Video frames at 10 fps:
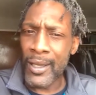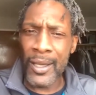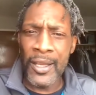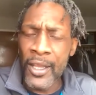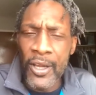
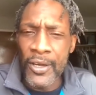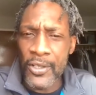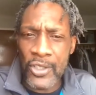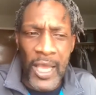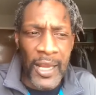And he couldn't
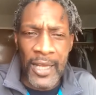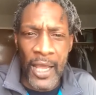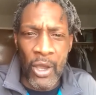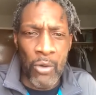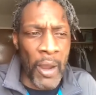understand. He
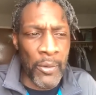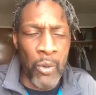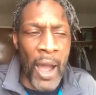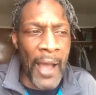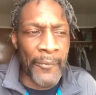like, yo, wait,
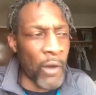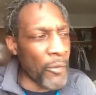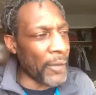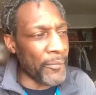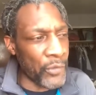why? All
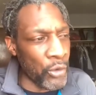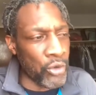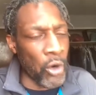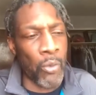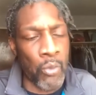right, you
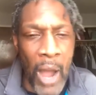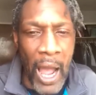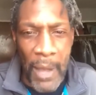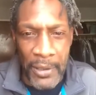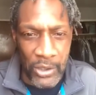throwing, why
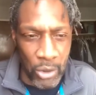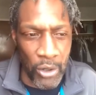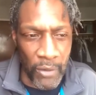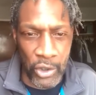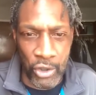am I getting
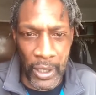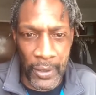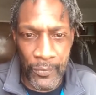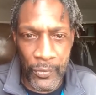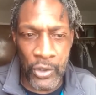thrown off the train?
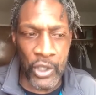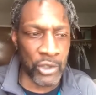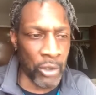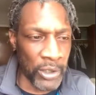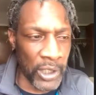
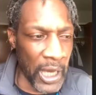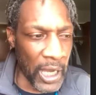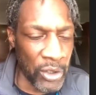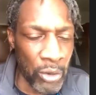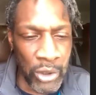Disorderly
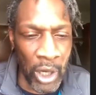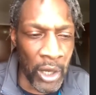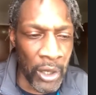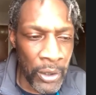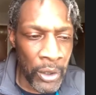conduct. You was
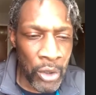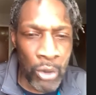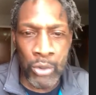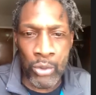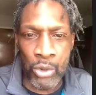uh,
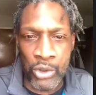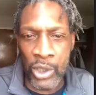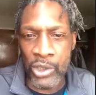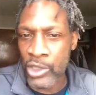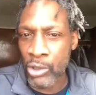you you
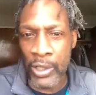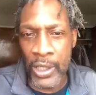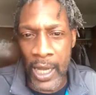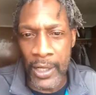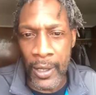disorderly
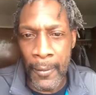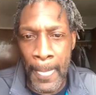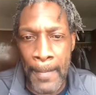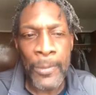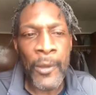conduct.
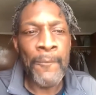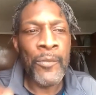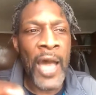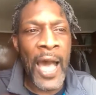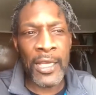
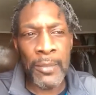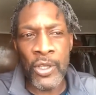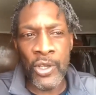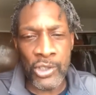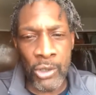How could it be
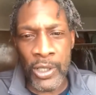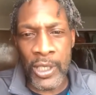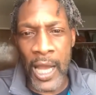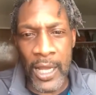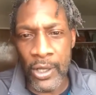disorderly
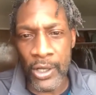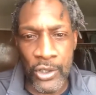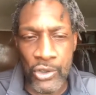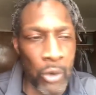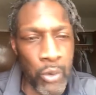conduct and
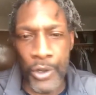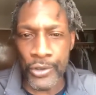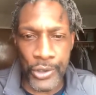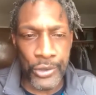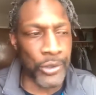there's no
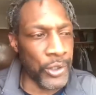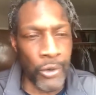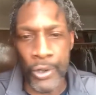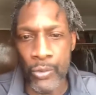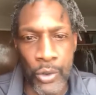witnesses? Because he's
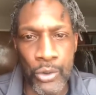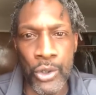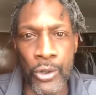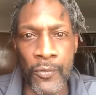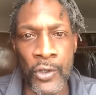the only one you
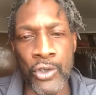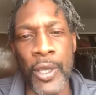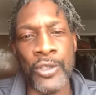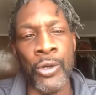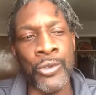took off the
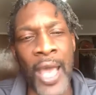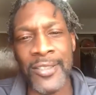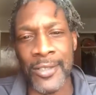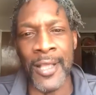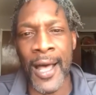train. So
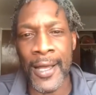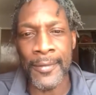that's a lie.